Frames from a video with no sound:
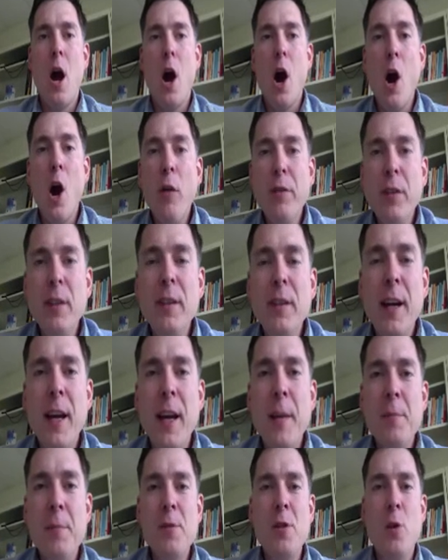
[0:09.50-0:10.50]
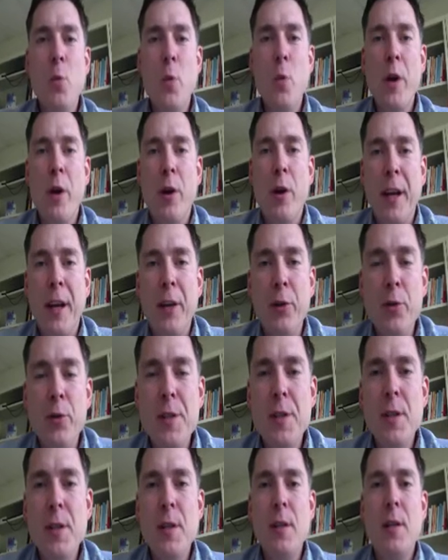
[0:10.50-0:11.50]
Oftentimes we are
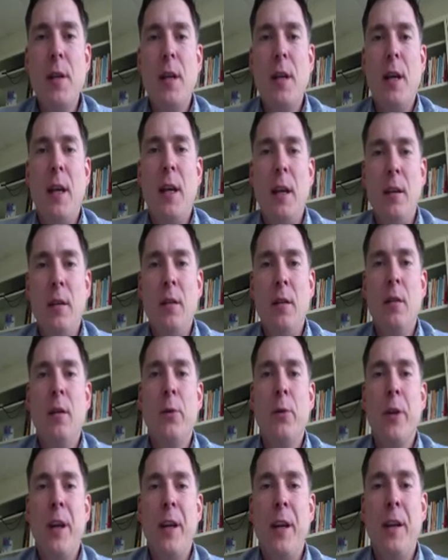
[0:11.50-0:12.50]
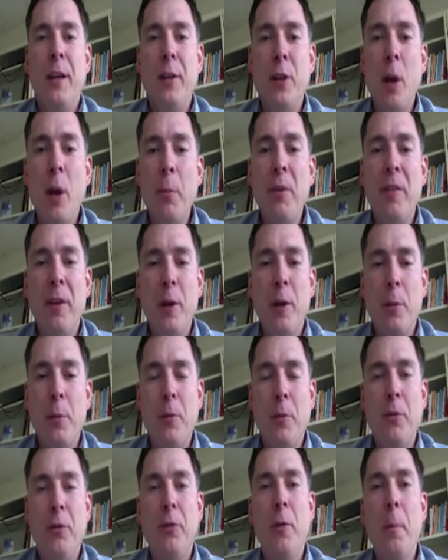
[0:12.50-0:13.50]
interested in creating dummy
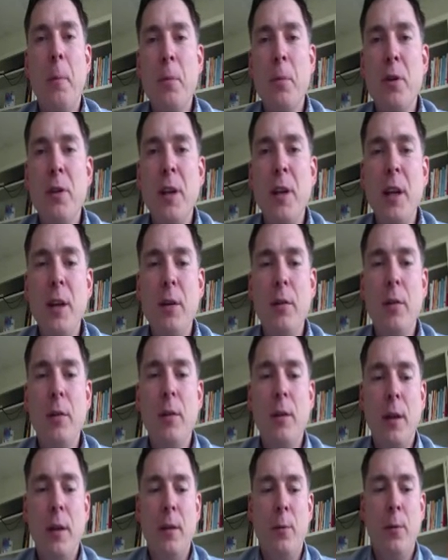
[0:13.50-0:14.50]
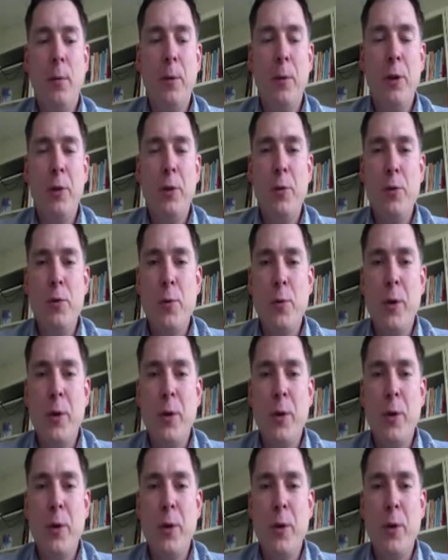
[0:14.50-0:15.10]
variables, particularly when we use